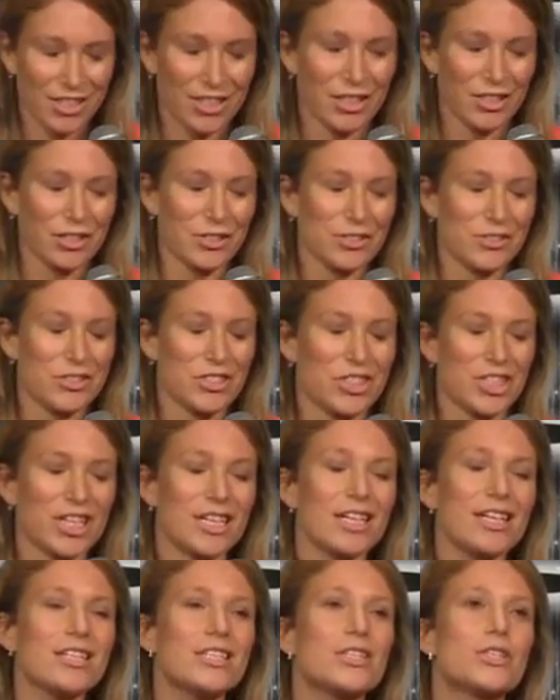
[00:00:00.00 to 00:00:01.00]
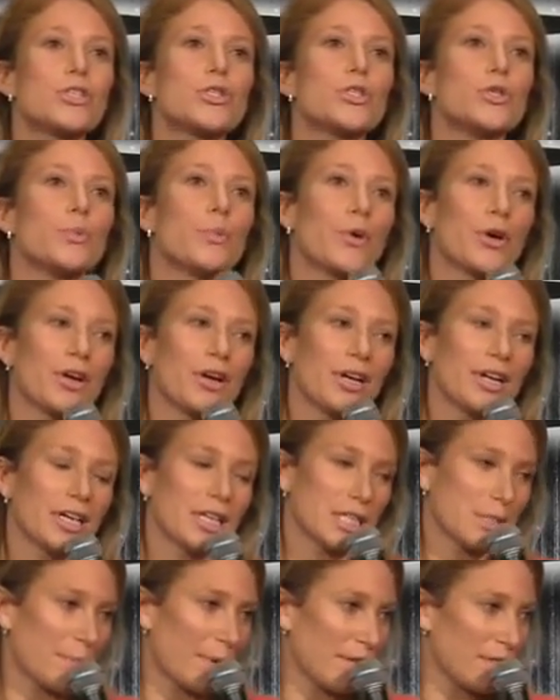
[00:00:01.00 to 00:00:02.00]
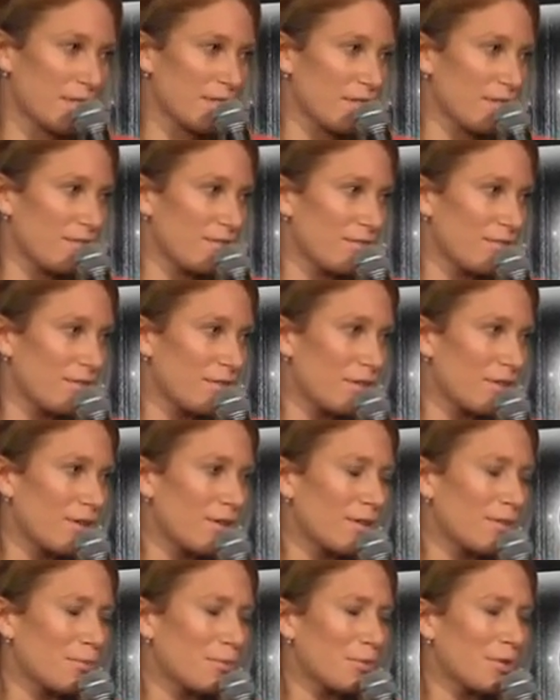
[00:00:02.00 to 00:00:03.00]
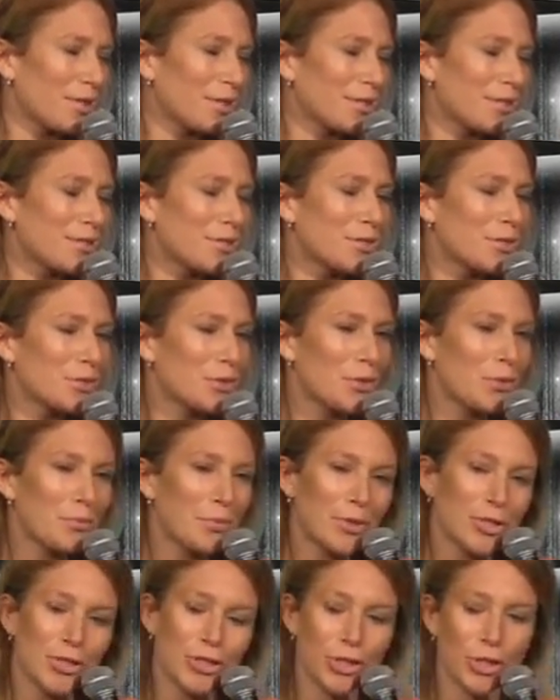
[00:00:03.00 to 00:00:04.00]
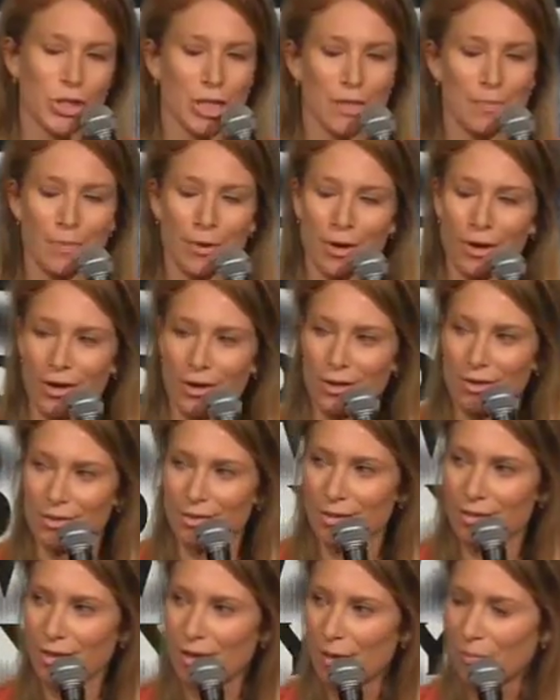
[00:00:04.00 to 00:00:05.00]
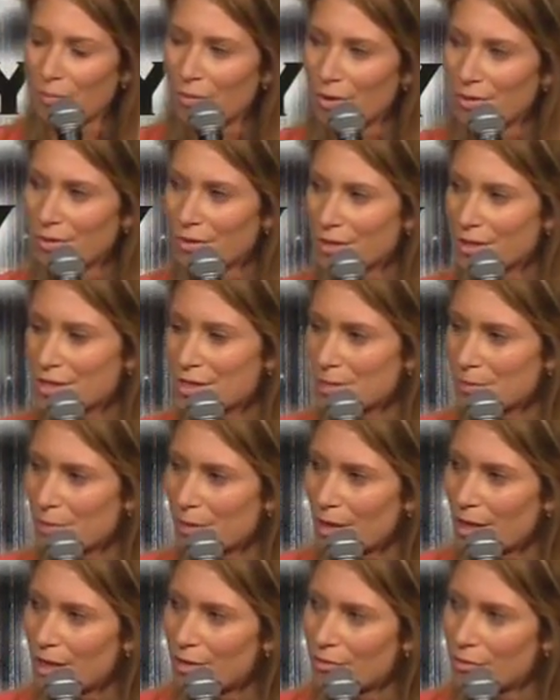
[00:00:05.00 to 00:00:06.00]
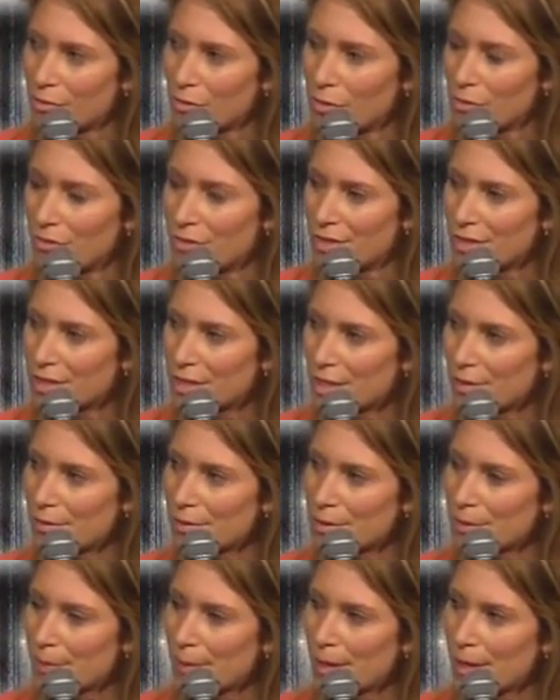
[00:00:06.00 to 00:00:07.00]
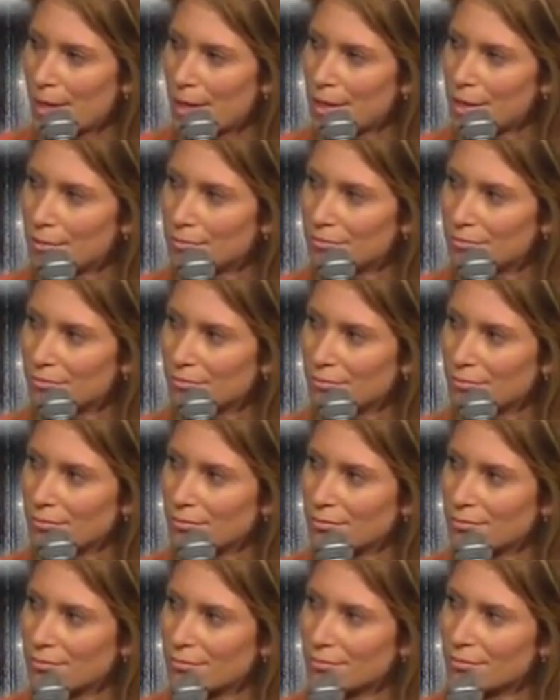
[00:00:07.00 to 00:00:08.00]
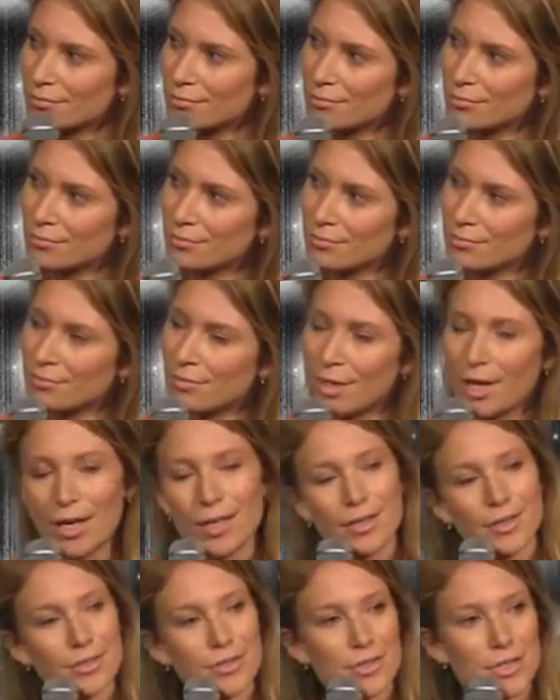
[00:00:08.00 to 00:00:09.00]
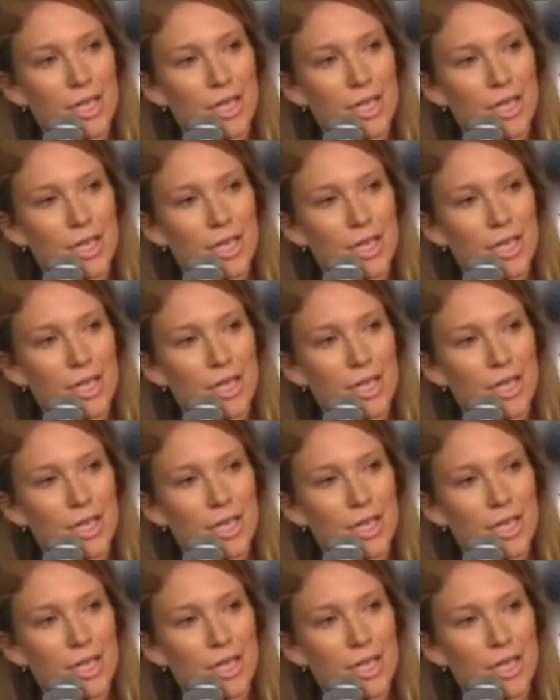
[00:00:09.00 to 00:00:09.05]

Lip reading: JDate's super expensive. But it's so much cheaper than that monthly supply of roofies I was buying. What?